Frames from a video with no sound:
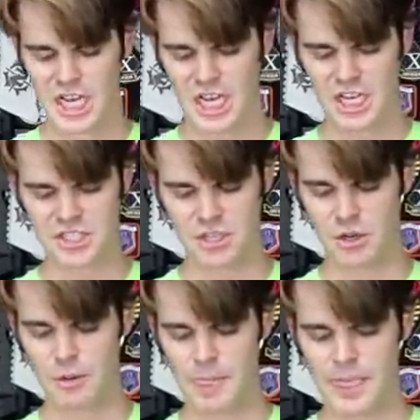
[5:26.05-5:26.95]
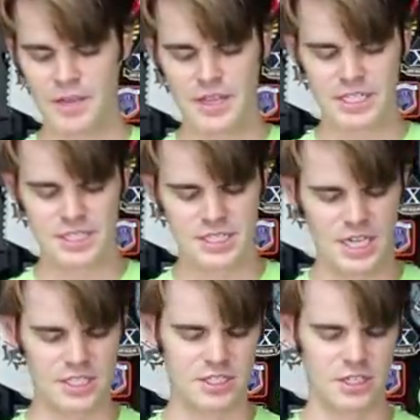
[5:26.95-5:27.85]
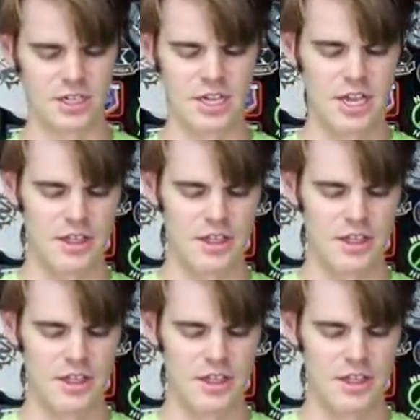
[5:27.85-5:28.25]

Uh, so that's the Tusker.